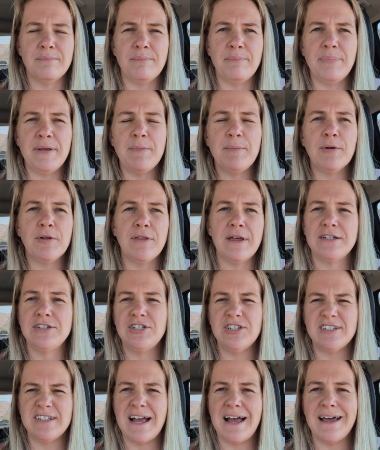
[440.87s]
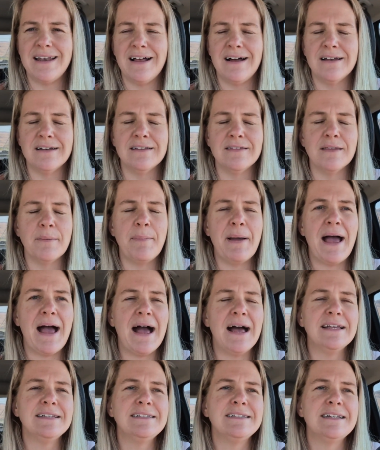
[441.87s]
people that she's had on in the
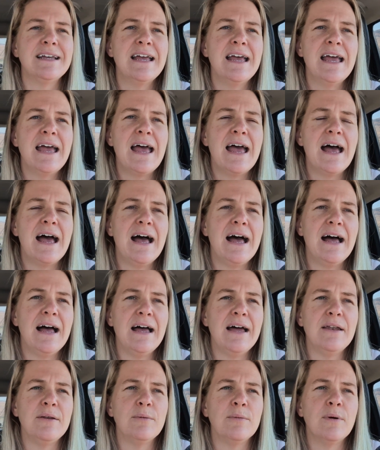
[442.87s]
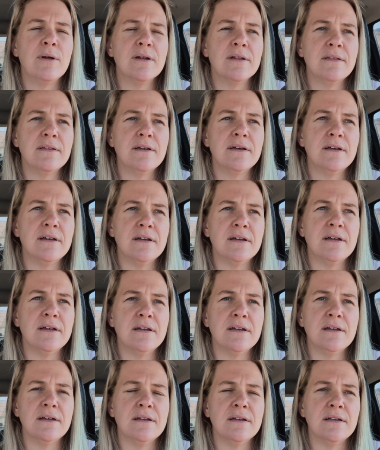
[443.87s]
past. And one of
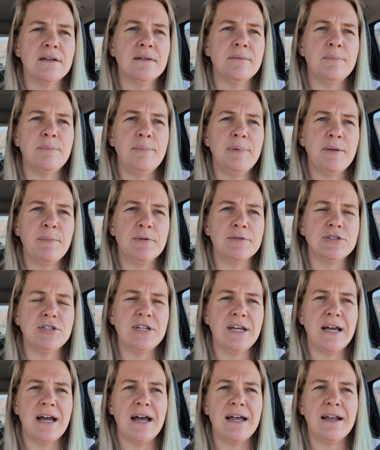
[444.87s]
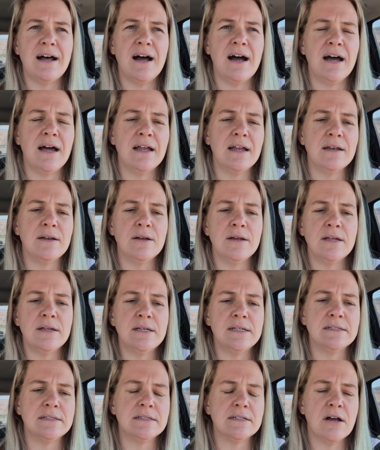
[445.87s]
the people she had on
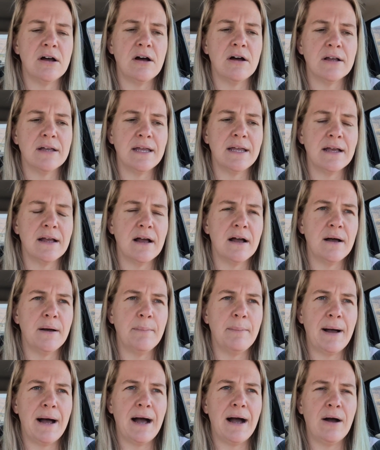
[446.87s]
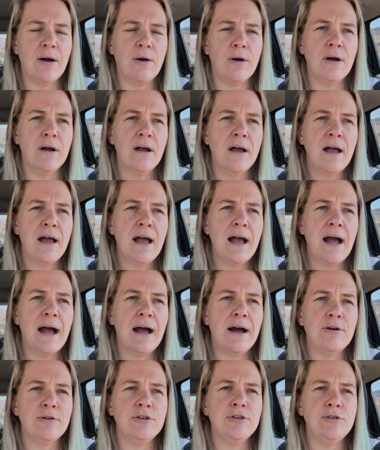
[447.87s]
is talking about
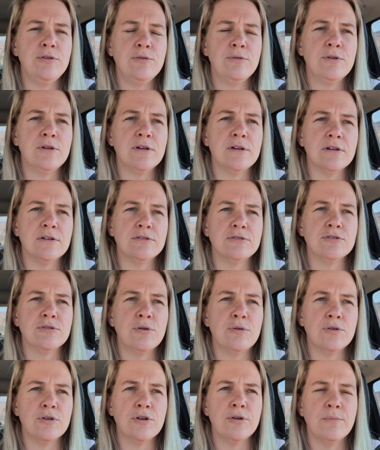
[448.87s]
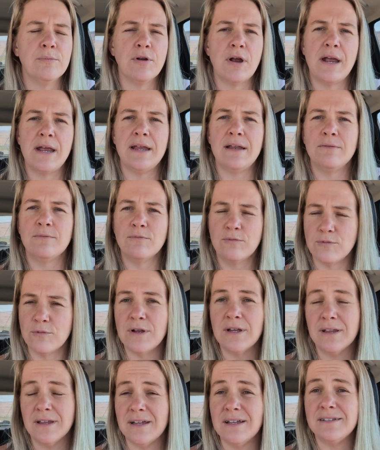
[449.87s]
how you can control your brain
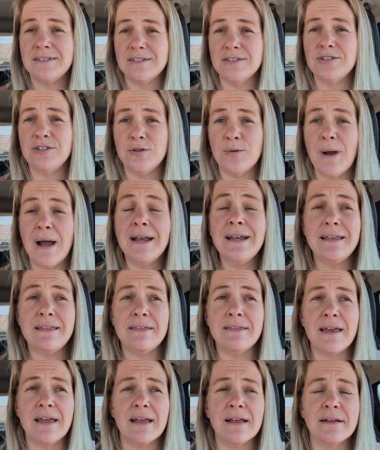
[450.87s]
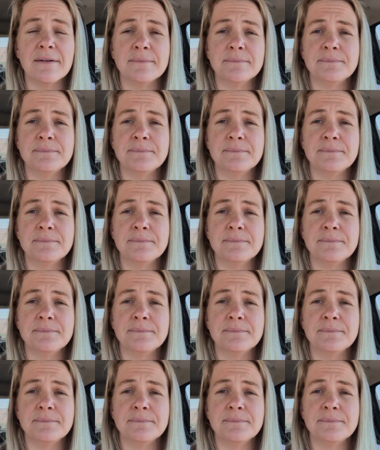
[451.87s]
really to do anything.